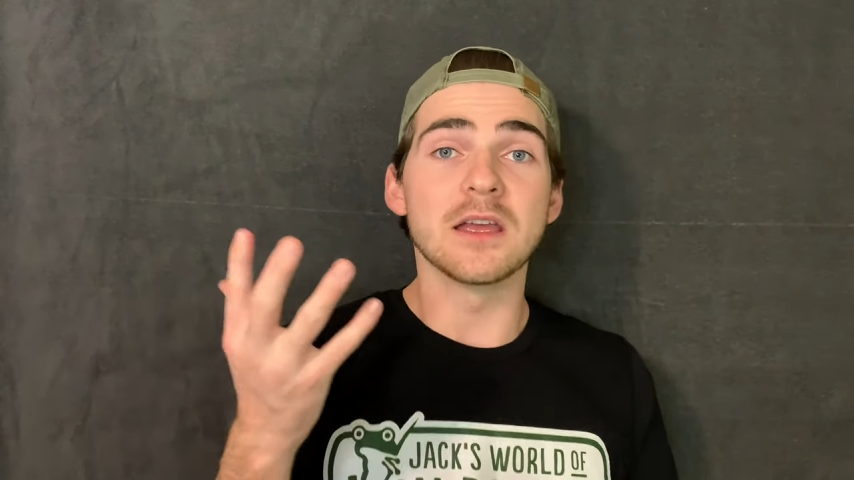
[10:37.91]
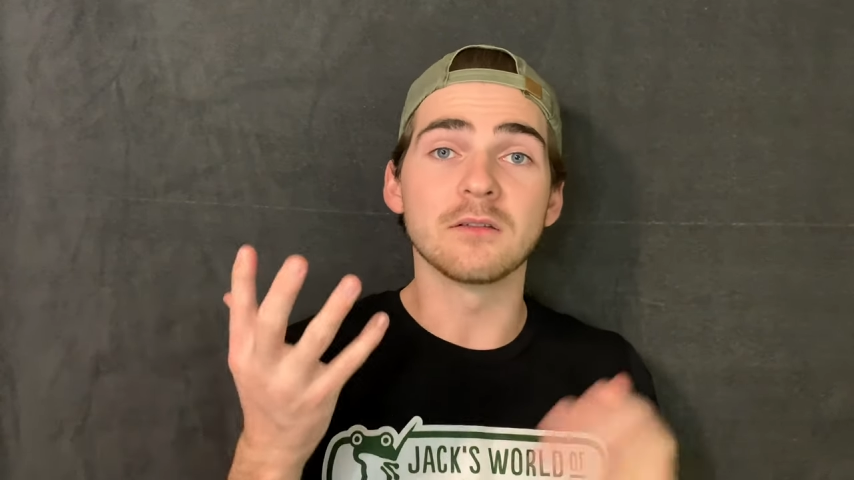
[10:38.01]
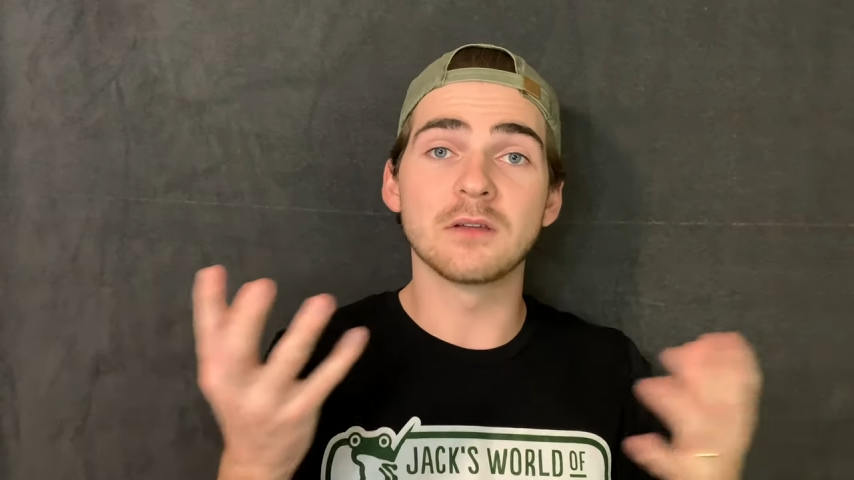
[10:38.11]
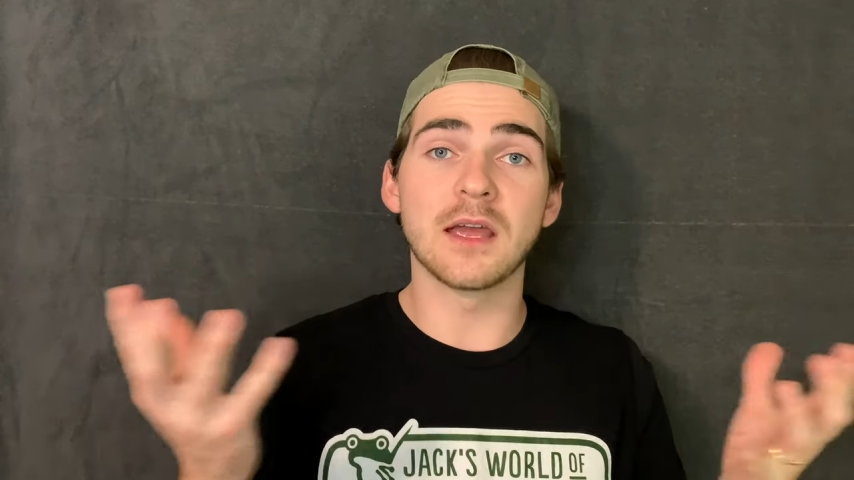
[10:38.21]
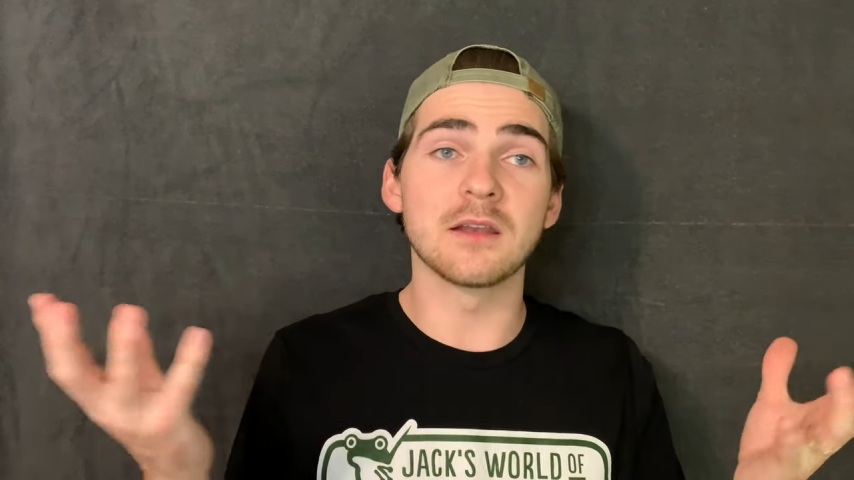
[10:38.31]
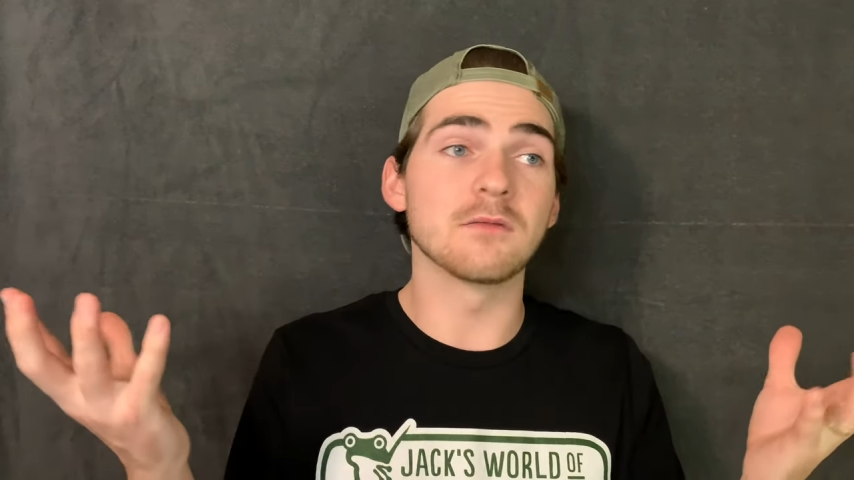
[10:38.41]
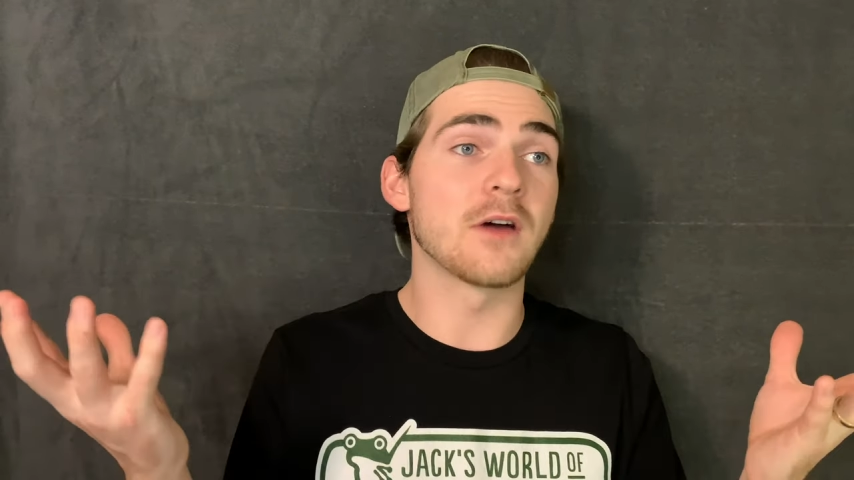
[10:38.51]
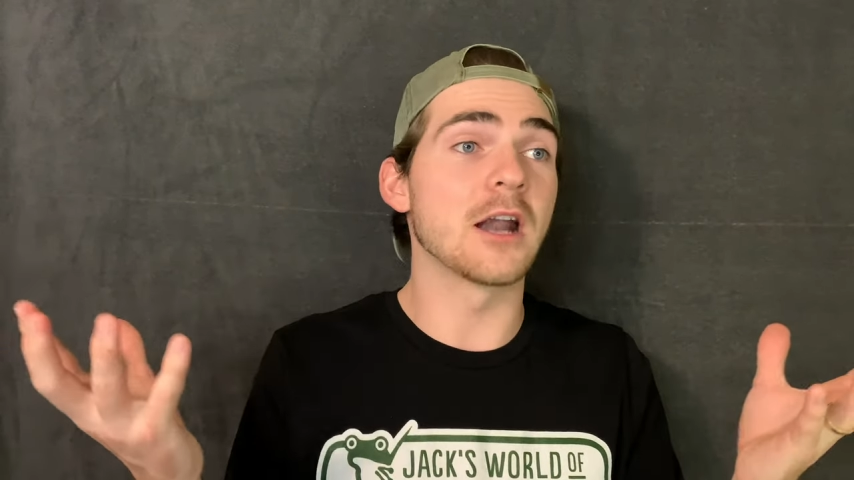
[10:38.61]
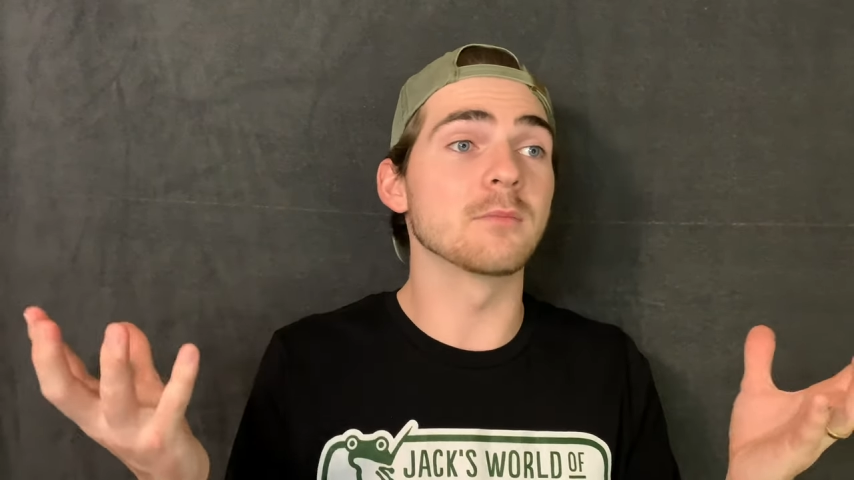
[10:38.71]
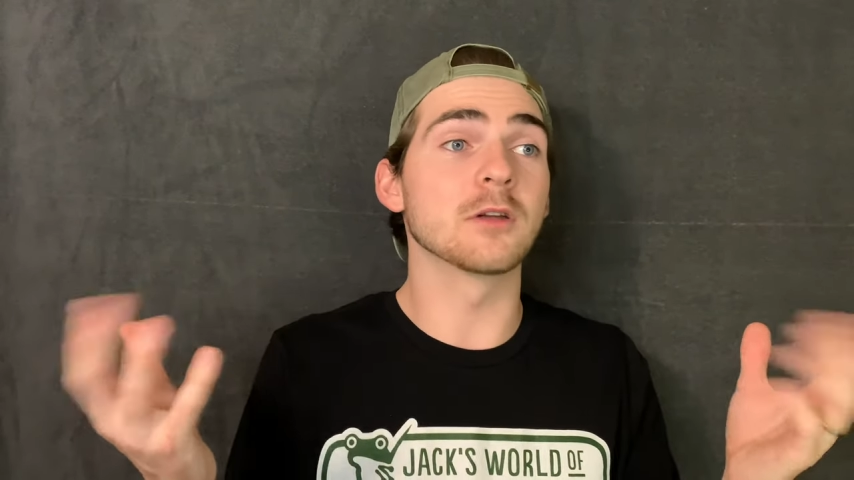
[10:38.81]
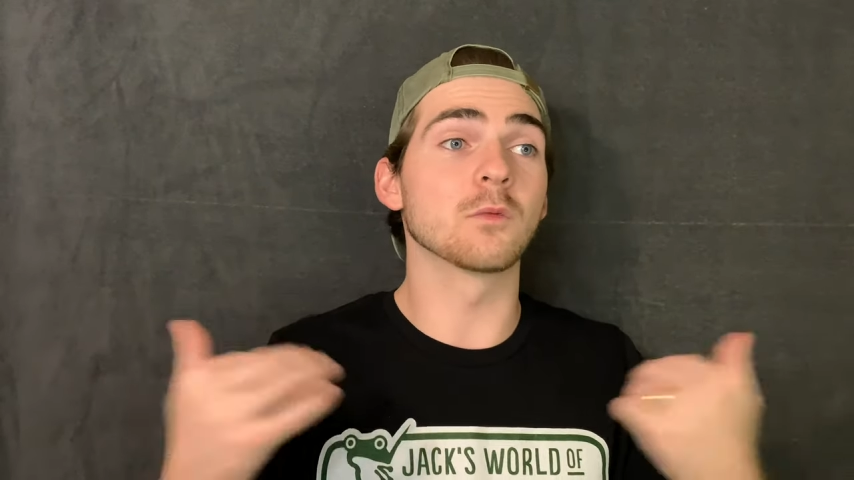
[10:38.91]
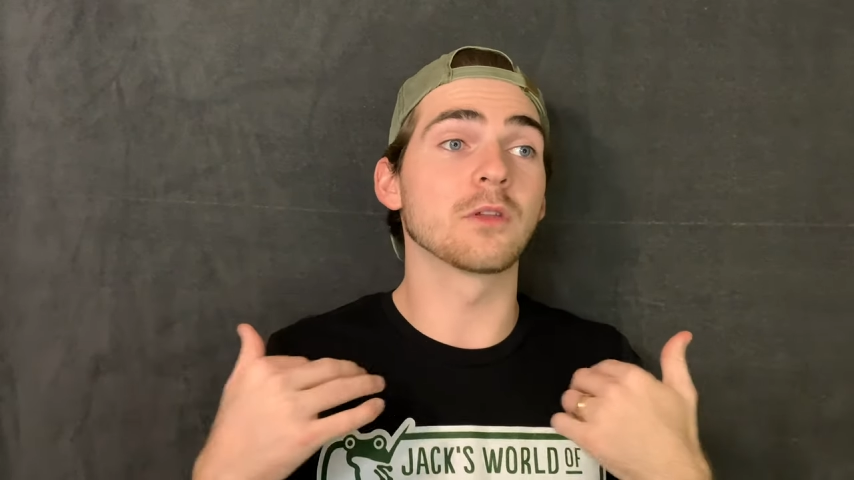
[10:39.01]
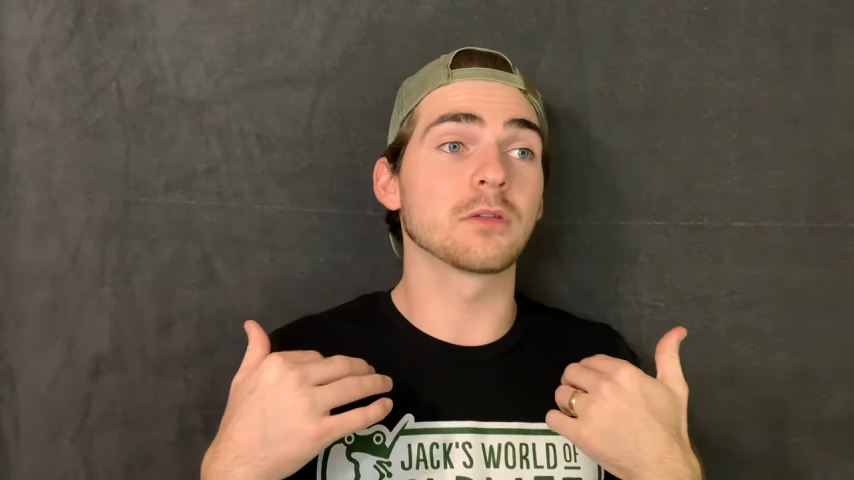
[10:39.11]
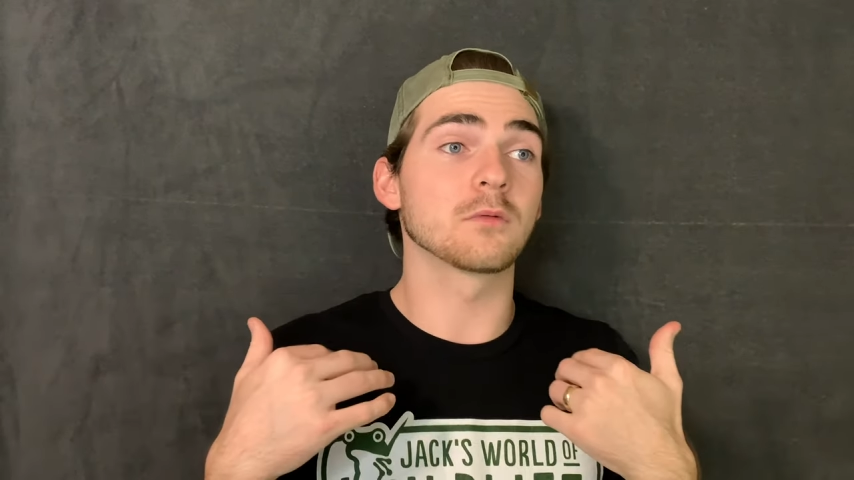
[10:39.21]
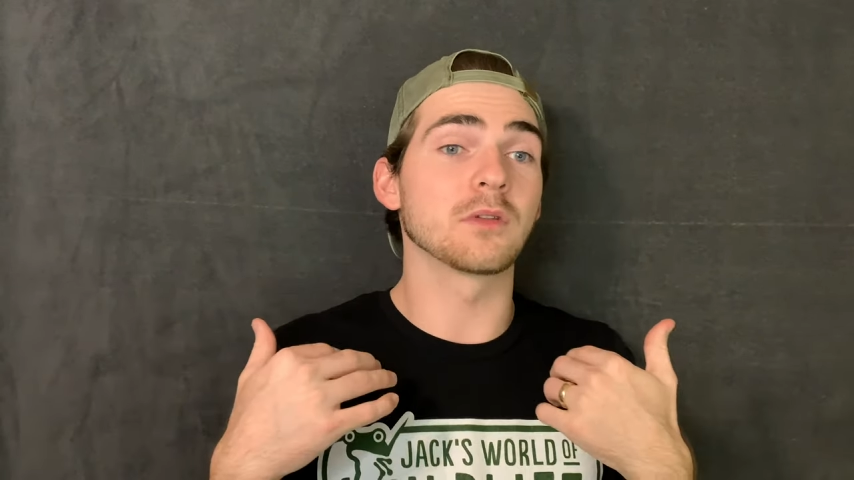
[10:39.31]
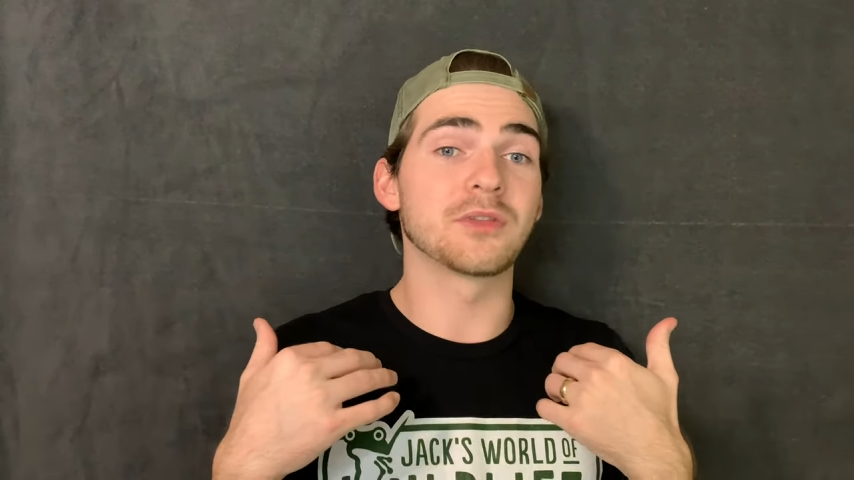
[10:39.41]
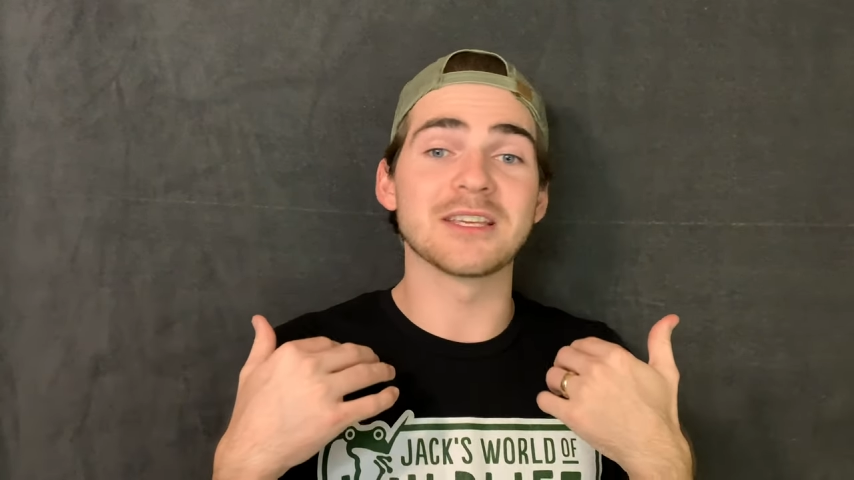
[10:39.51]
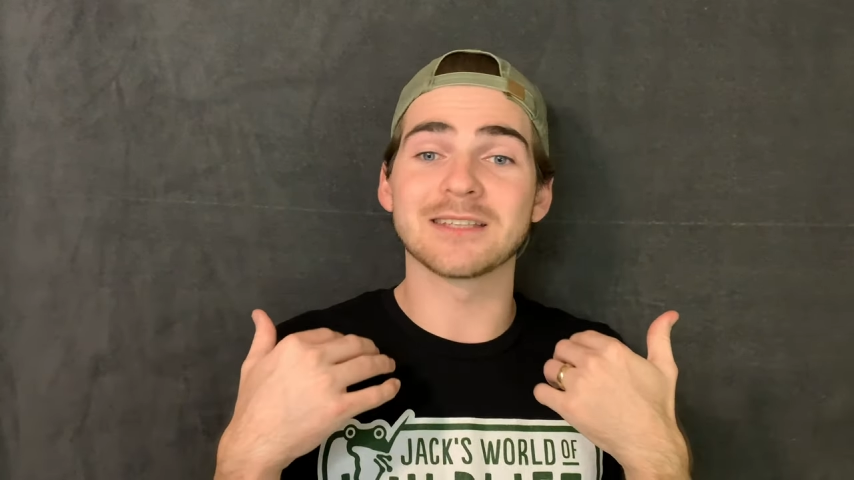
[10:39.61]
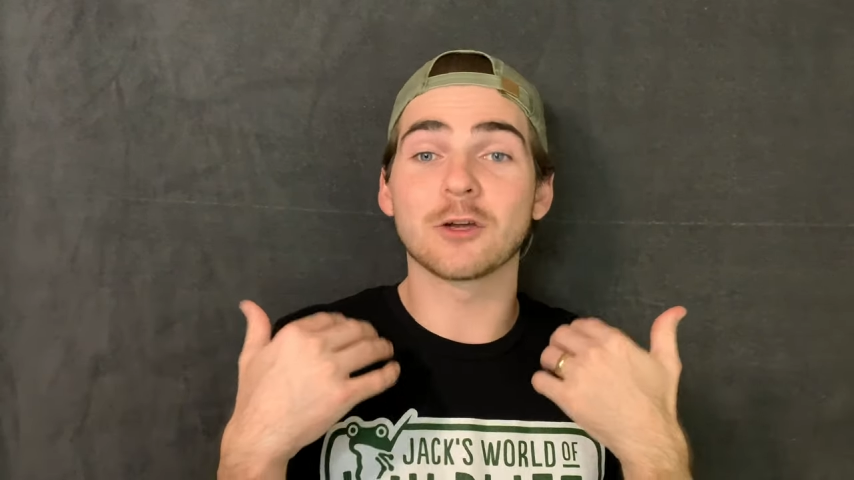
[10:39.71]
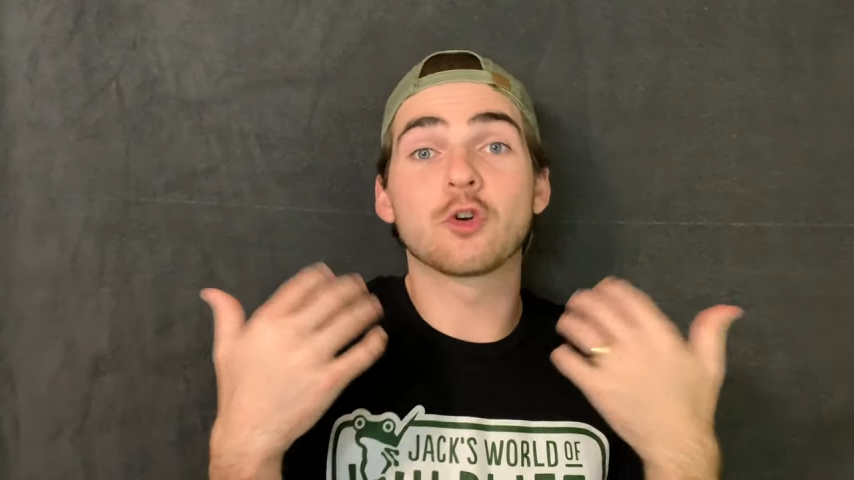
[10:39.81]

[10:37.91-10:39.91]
an environment with things like